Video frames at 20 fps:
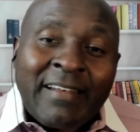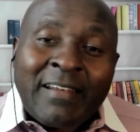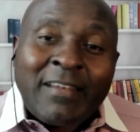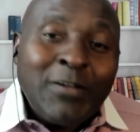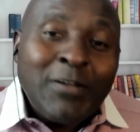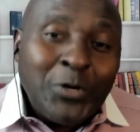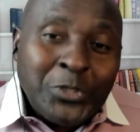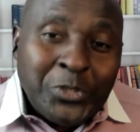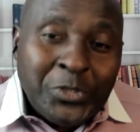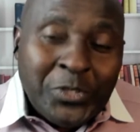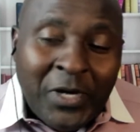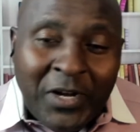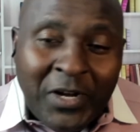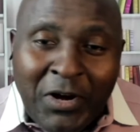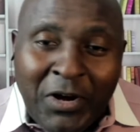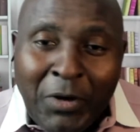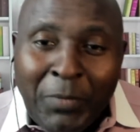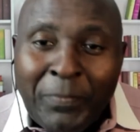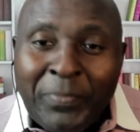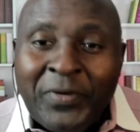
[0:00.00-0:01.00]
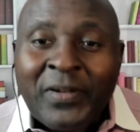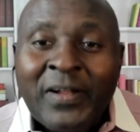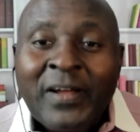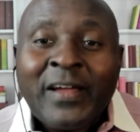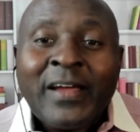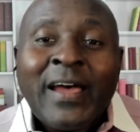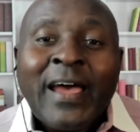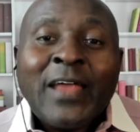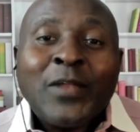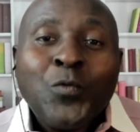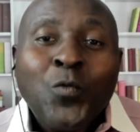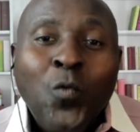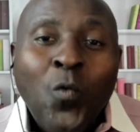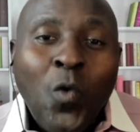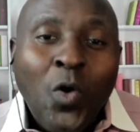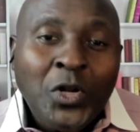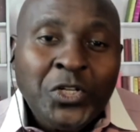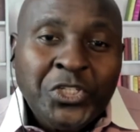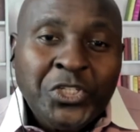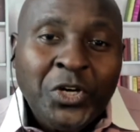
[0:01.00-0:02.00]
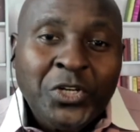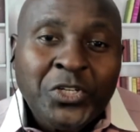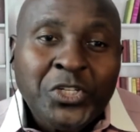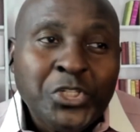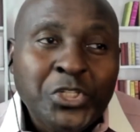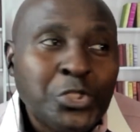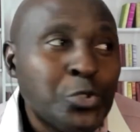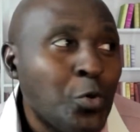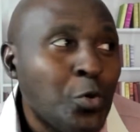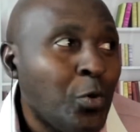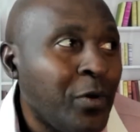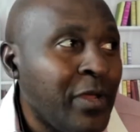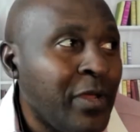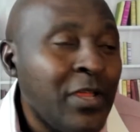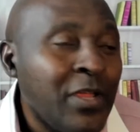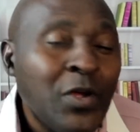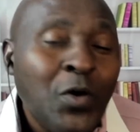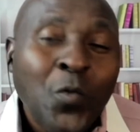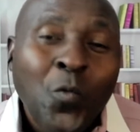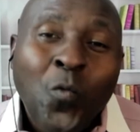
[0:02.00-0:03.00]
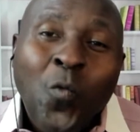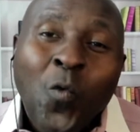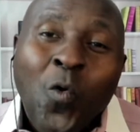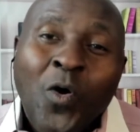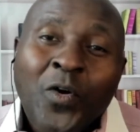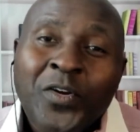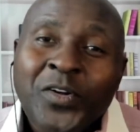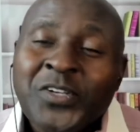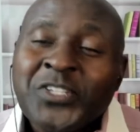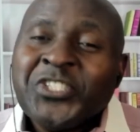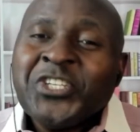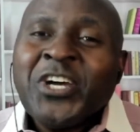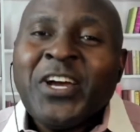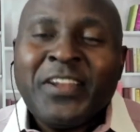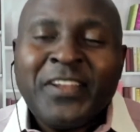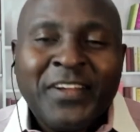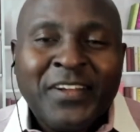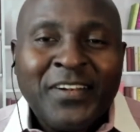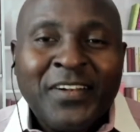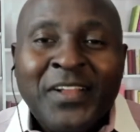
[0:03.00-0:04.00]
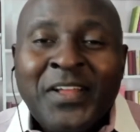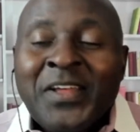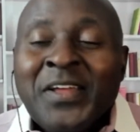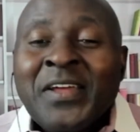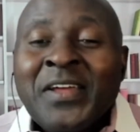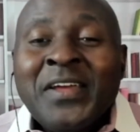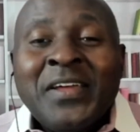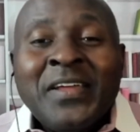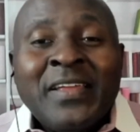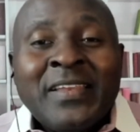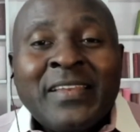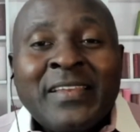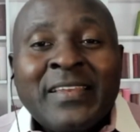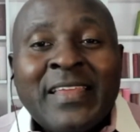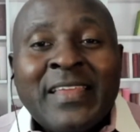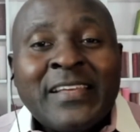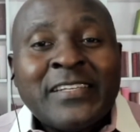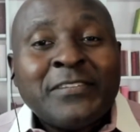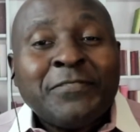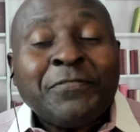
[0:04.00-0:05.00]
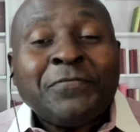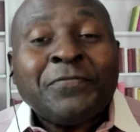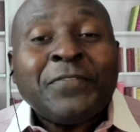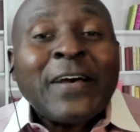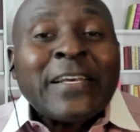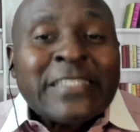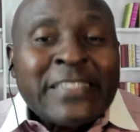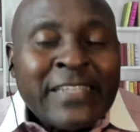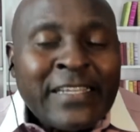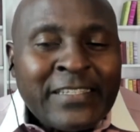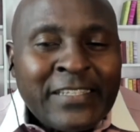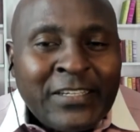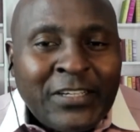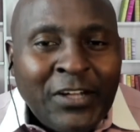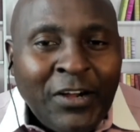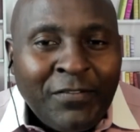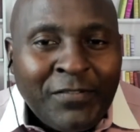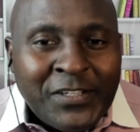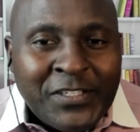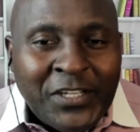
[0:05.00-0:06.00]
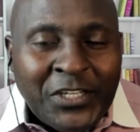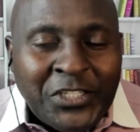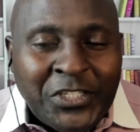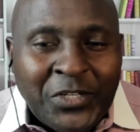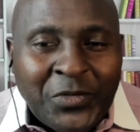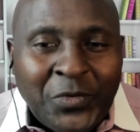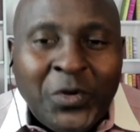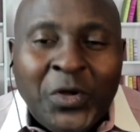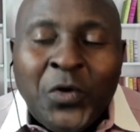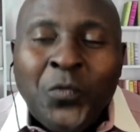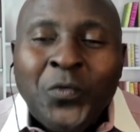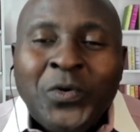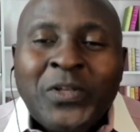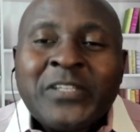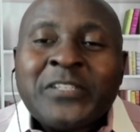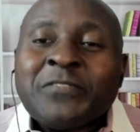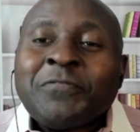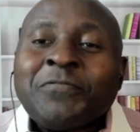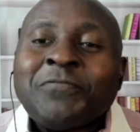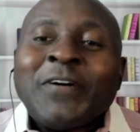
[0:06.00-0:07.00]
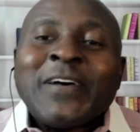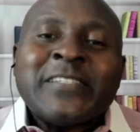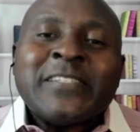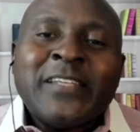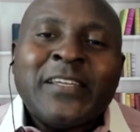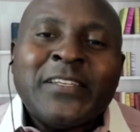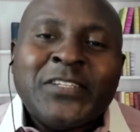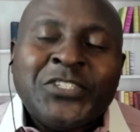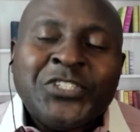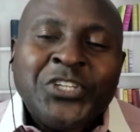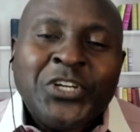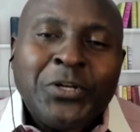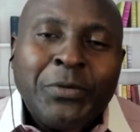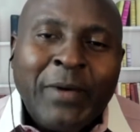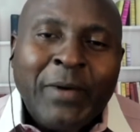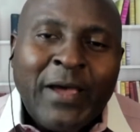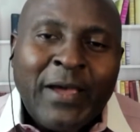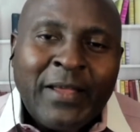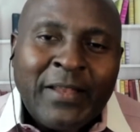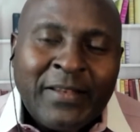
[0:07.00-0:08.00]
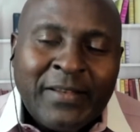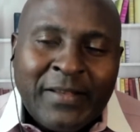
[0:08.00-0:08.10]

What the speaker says: close to your computer and watch on the Story Warrior channel this fascinating conversation with this fascinating gentleman,